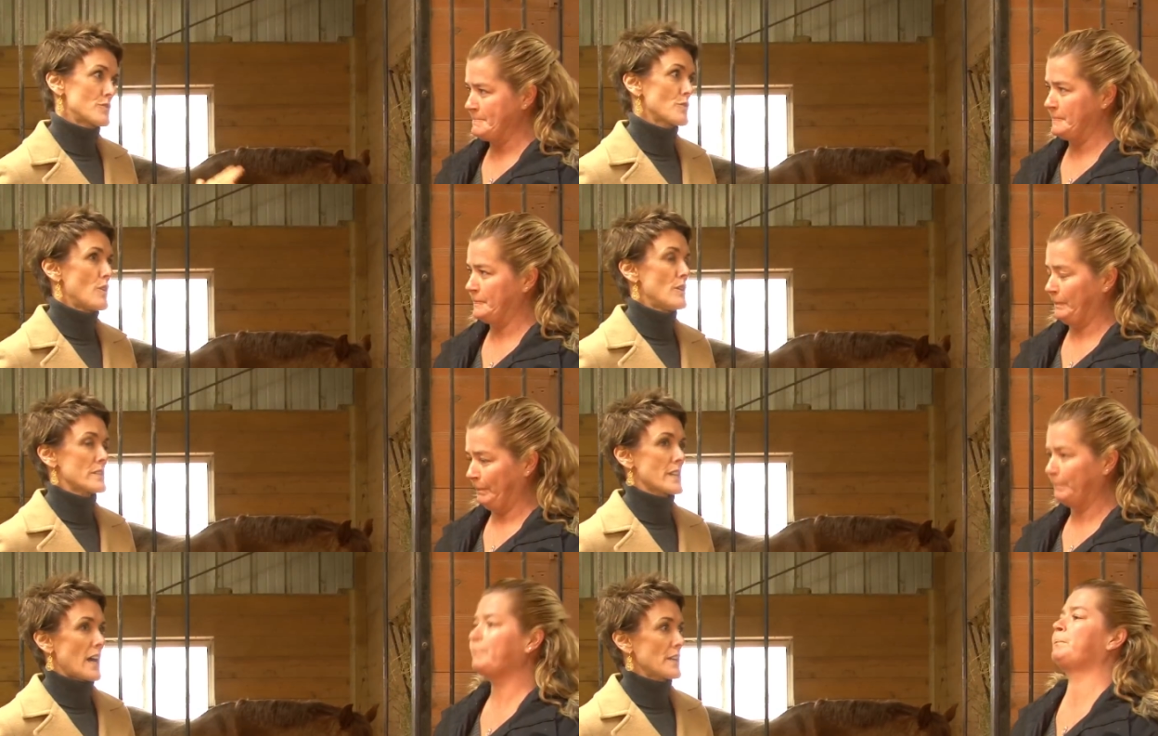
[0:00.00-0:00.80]

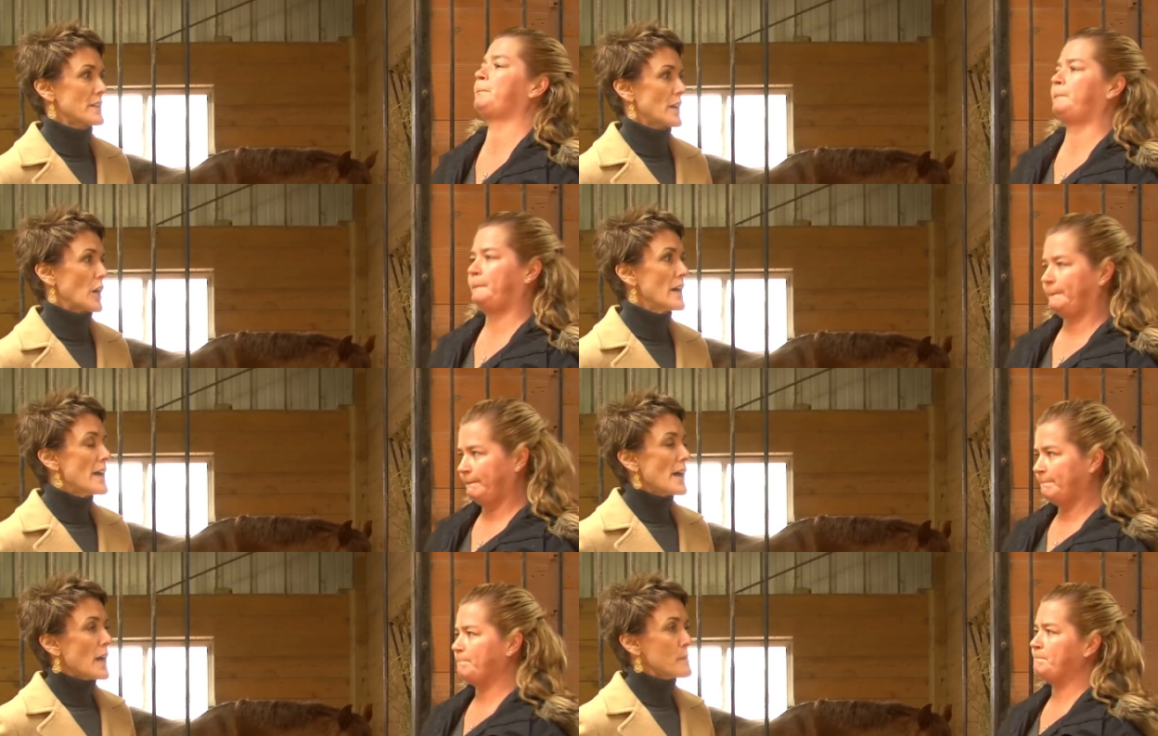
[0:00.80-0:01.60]
Speaker 1: stalls out here.
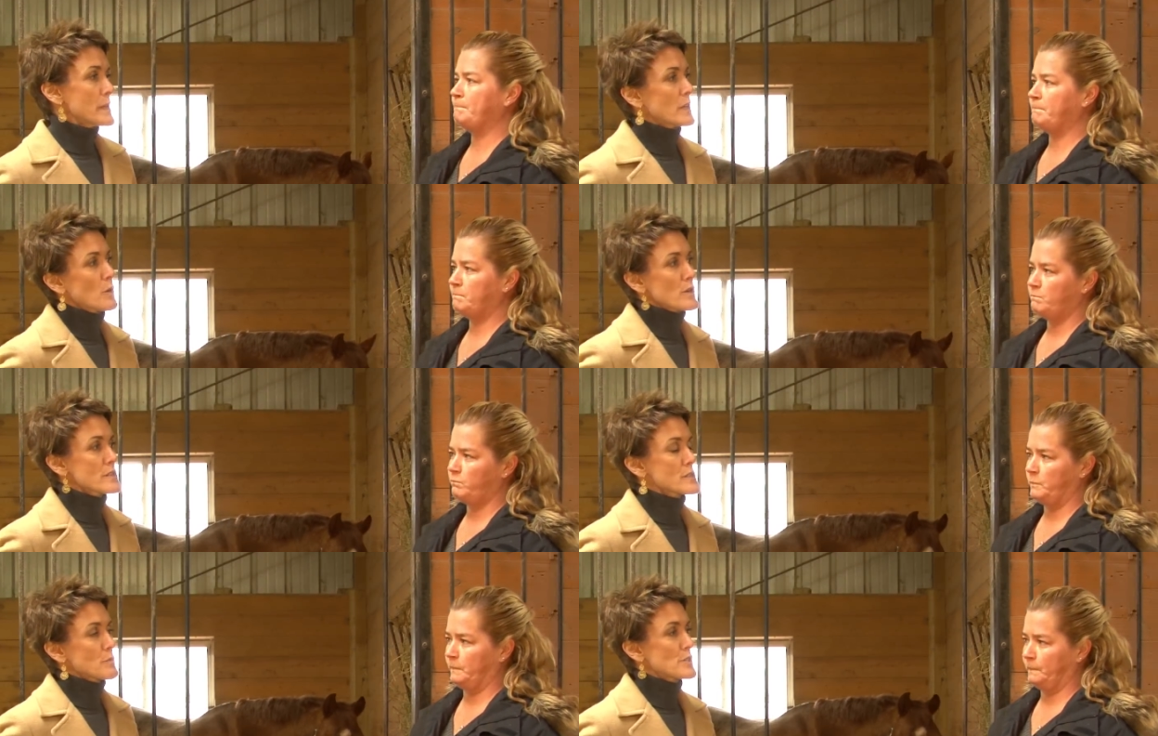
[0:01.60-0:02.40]
How many
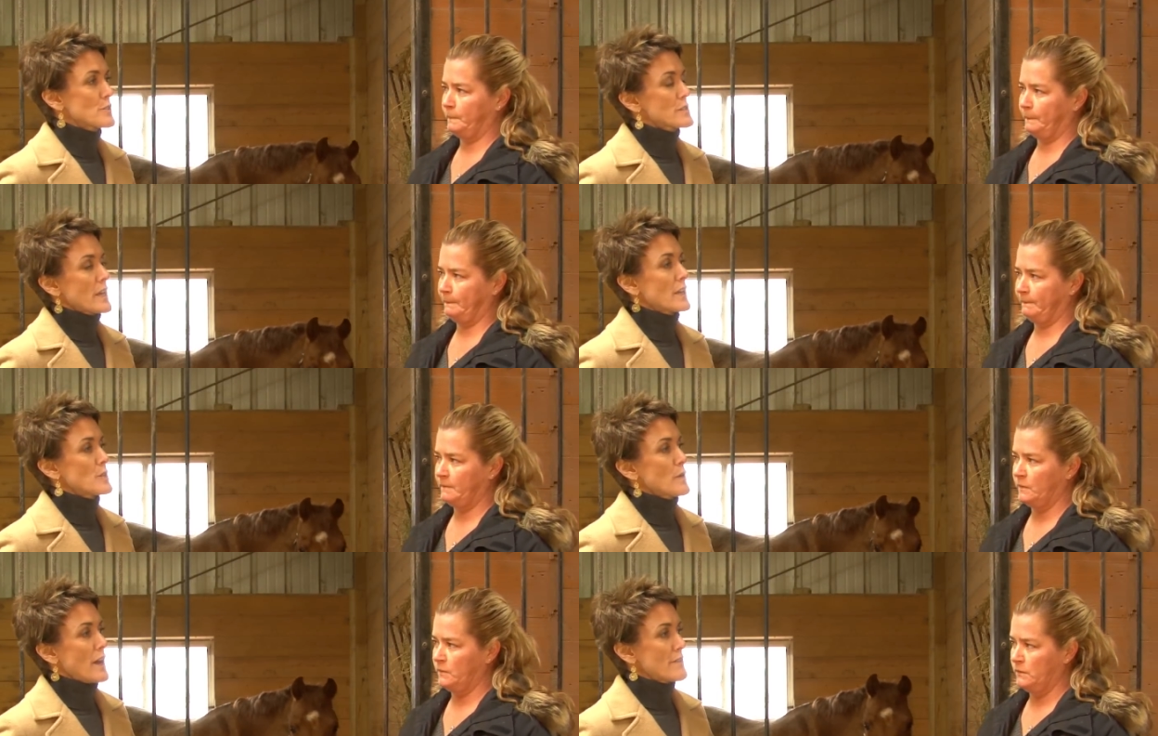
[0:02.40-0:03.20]
horses would you say
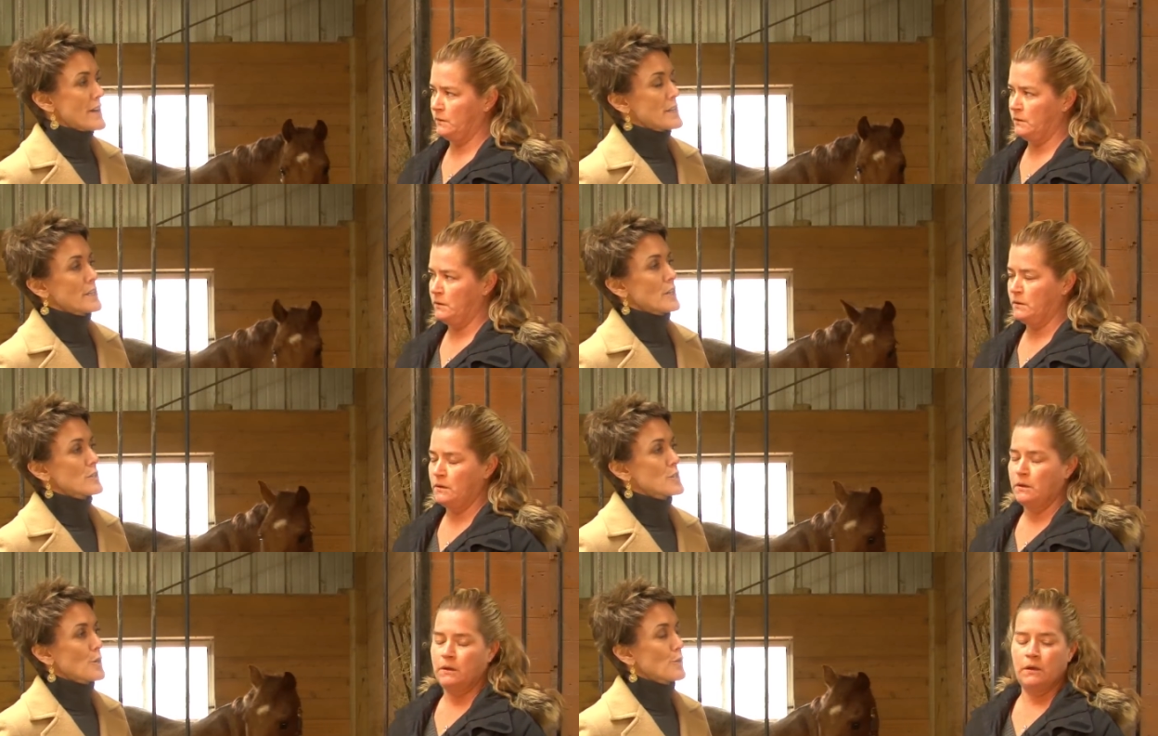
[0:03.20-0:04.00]
you have out
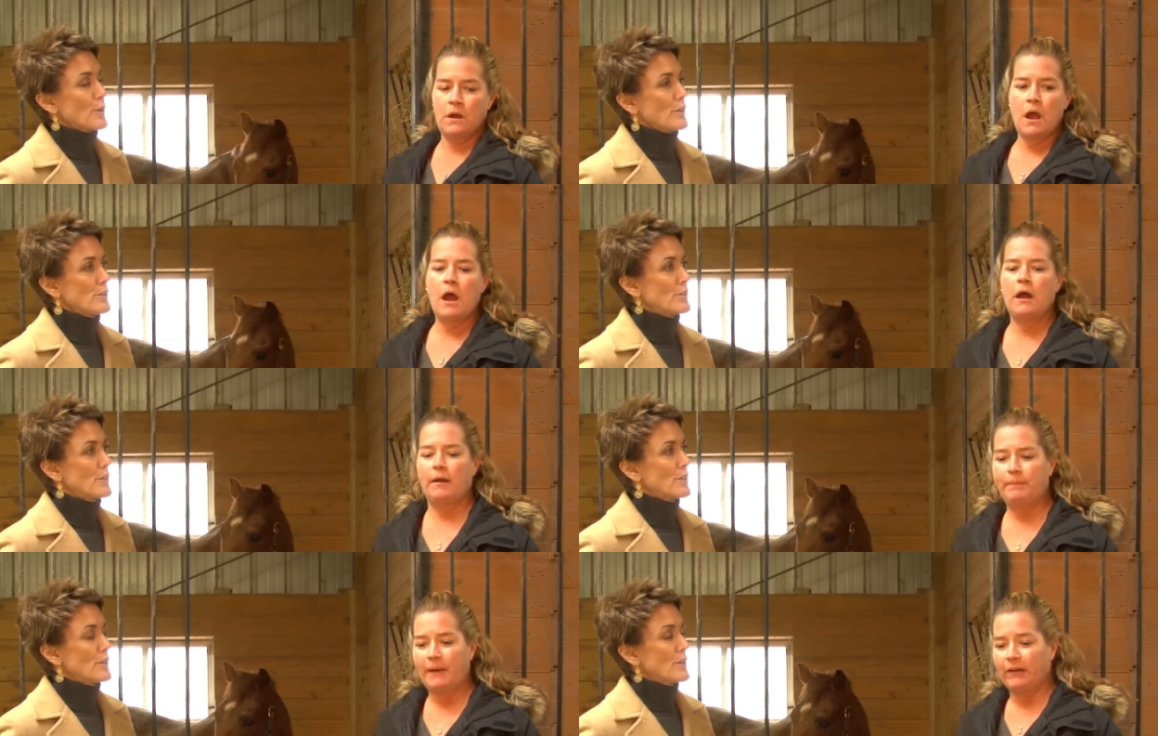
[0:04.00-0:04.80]
here total?
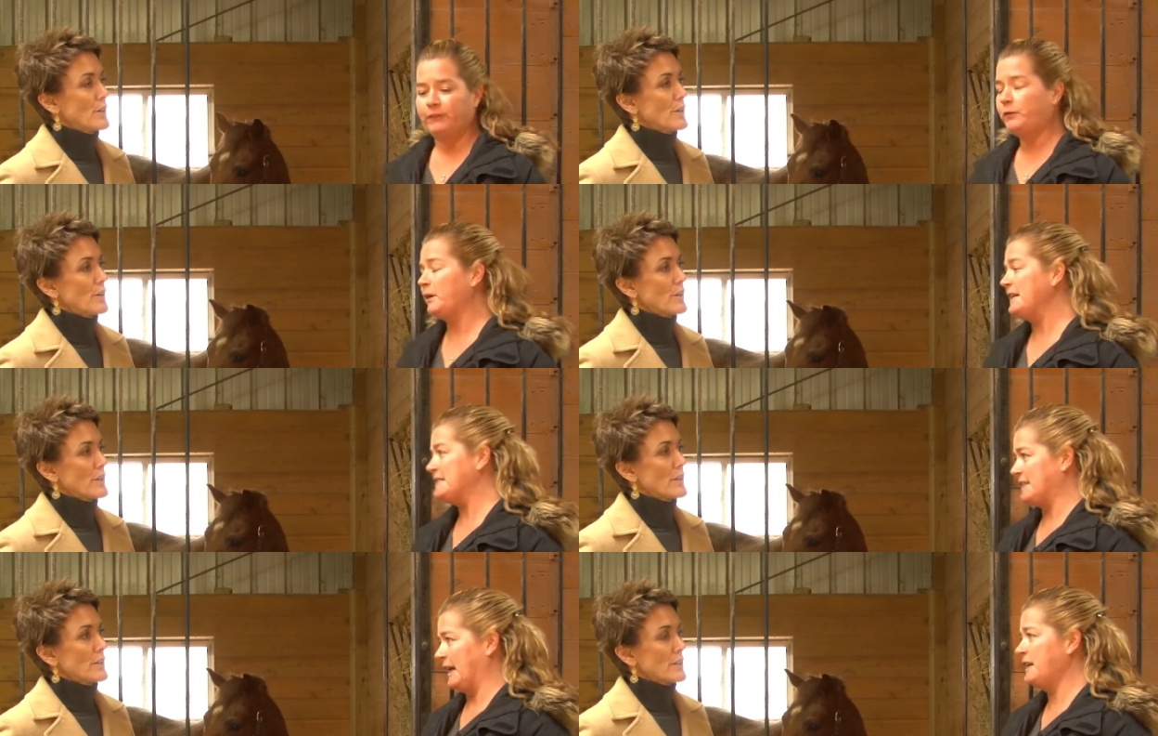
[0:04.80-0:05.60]
Speaker 2: About
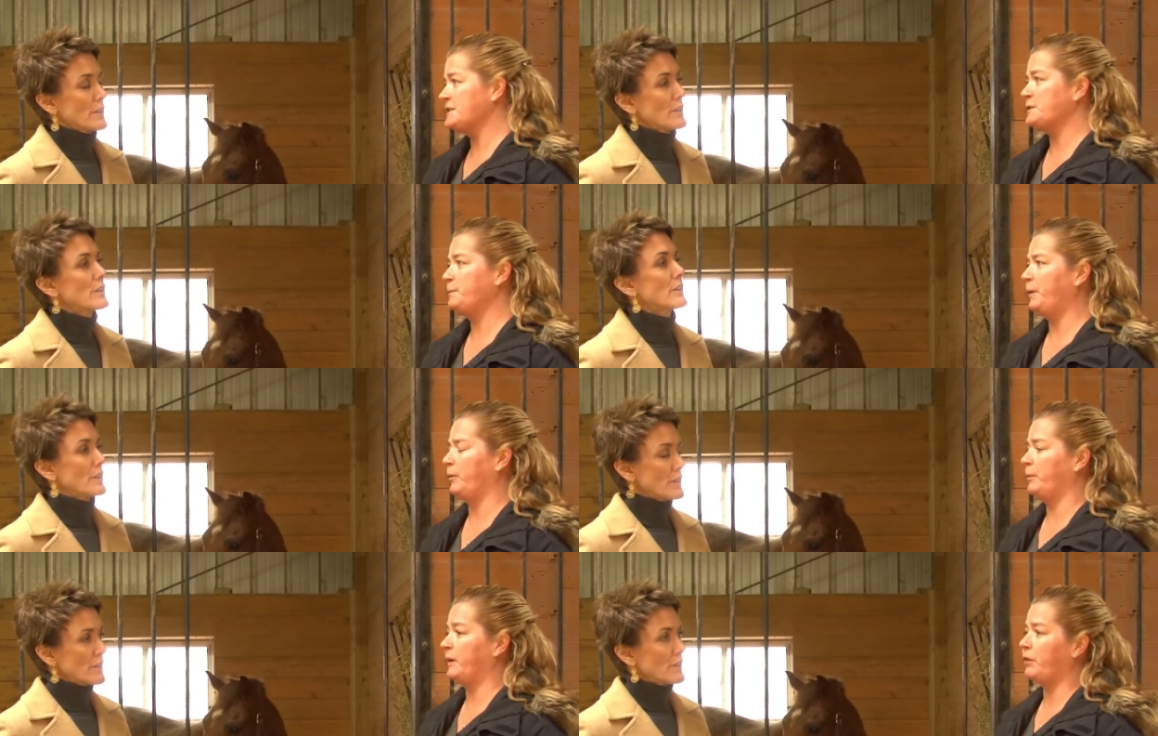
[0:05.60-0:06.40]
46,
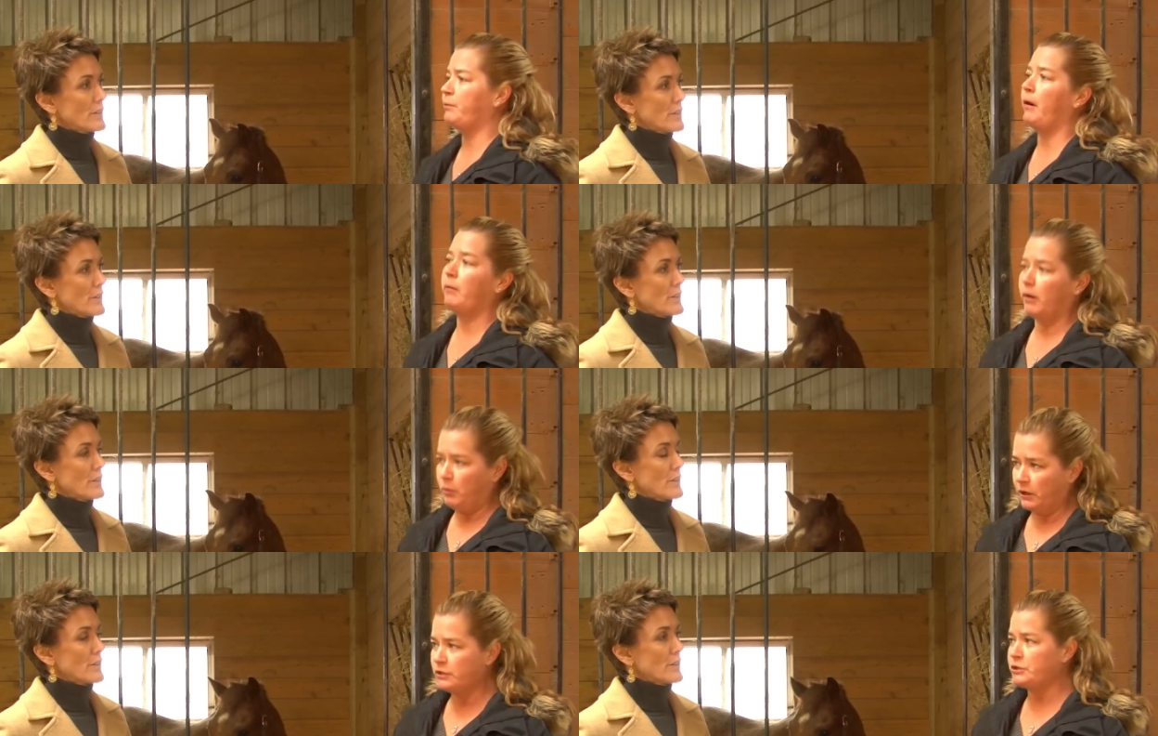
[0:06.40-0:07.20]
but when we throw our
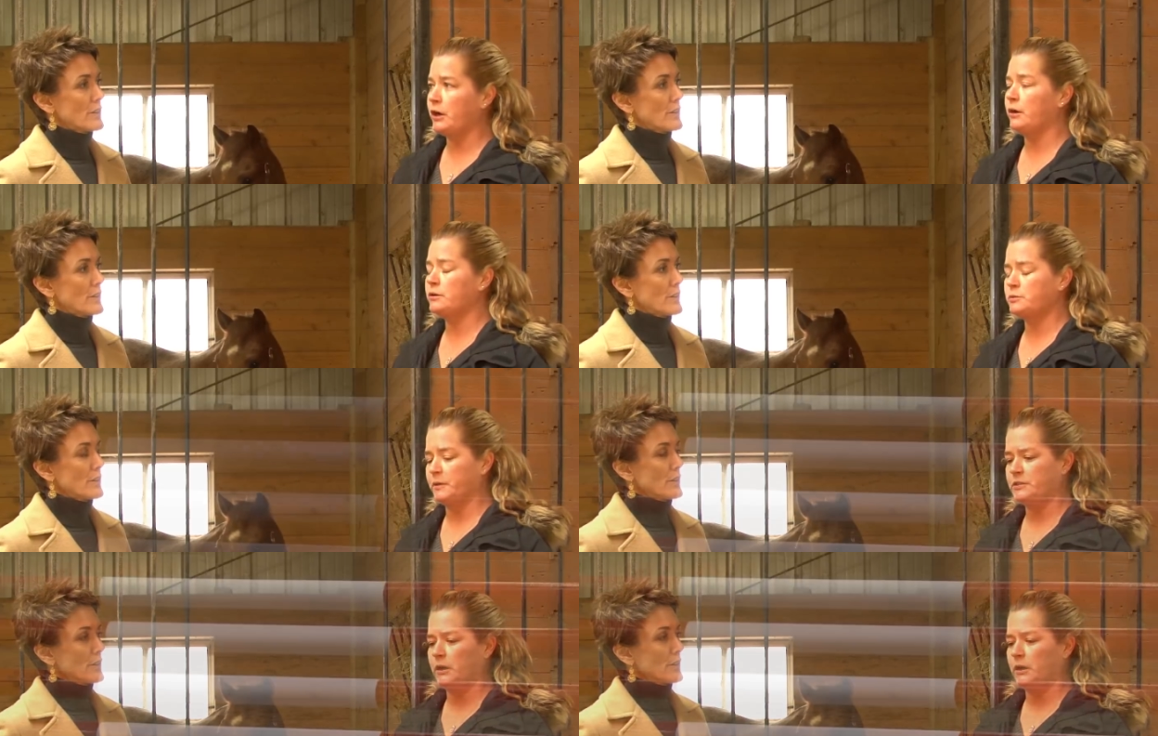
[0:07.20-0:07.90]
horse shows, which